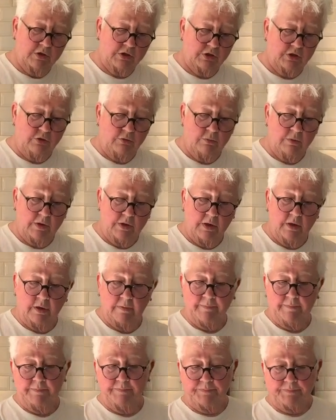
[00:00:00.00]
a skewer
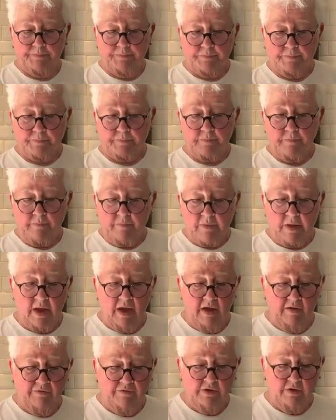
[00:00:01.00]
in
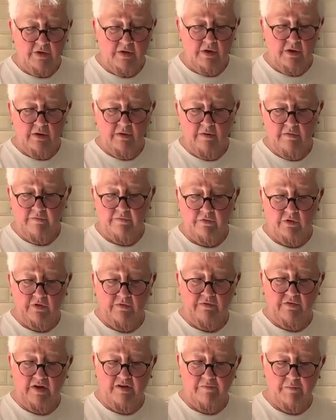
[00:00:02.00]
after your
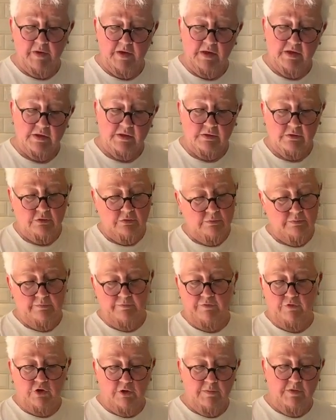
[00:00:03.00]
45 minutes or
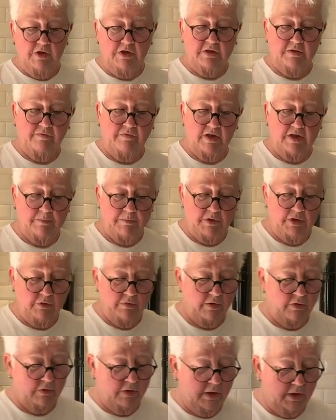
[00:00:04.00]
40 minutes if, like me,
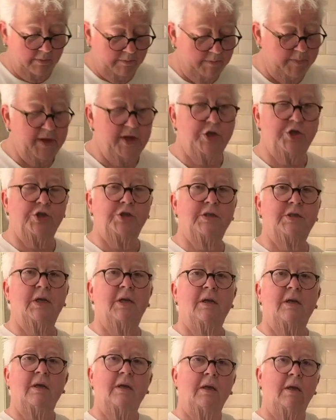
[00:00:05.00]
you're impatient.
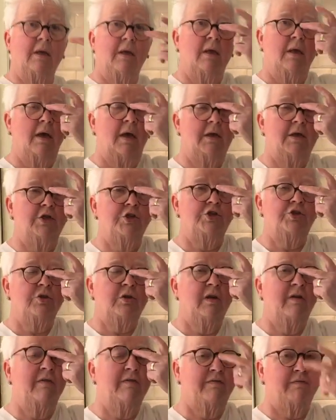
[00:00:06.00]
And it should
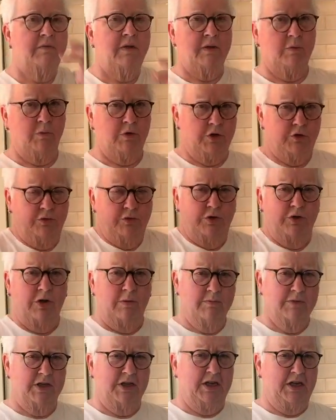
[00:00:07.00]
have like one or two
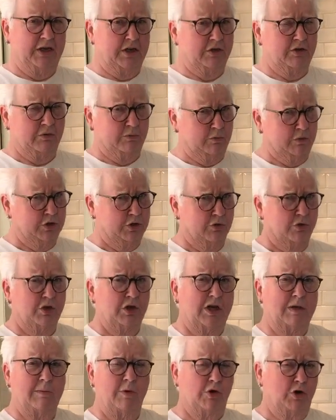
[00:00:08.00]
crumbs adhering to it. It's not going
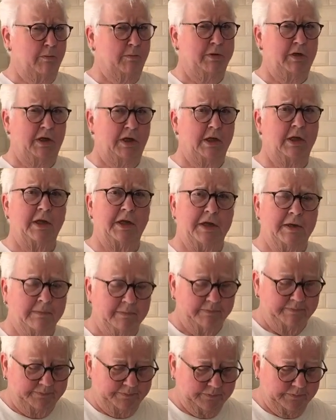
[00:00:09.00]
to come out completely clean.
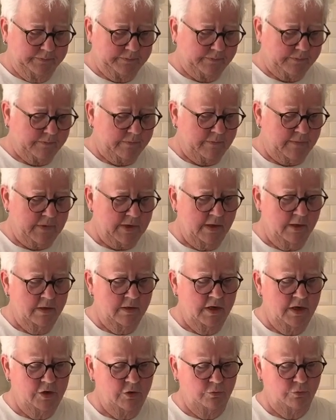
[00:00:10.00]
And
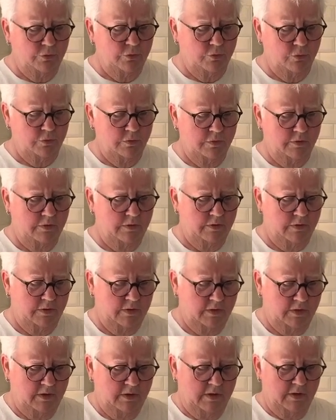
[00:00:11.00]
then you'll know
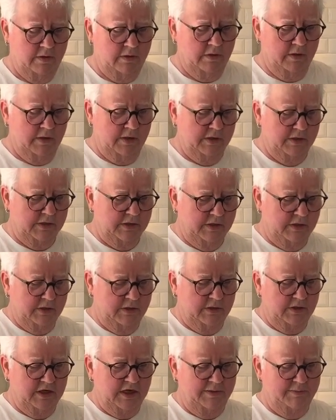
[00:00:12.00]
that it's
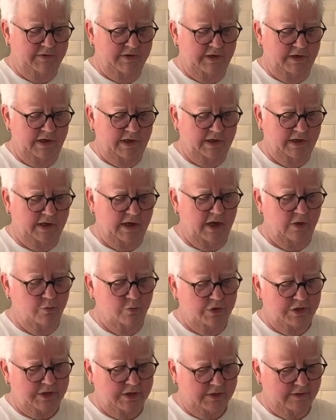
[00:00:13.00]
time to take it
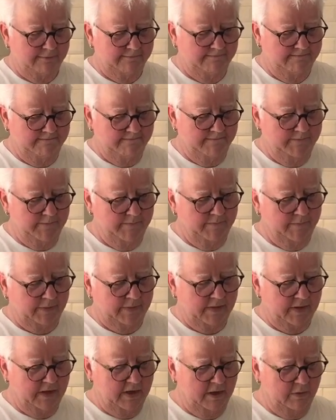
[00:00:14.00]
out.
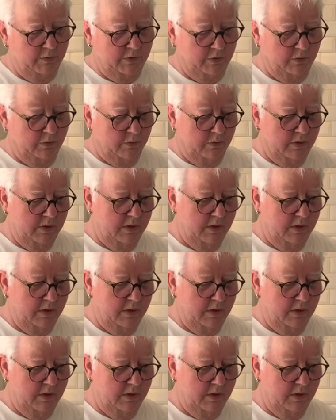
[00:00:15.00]
There we go.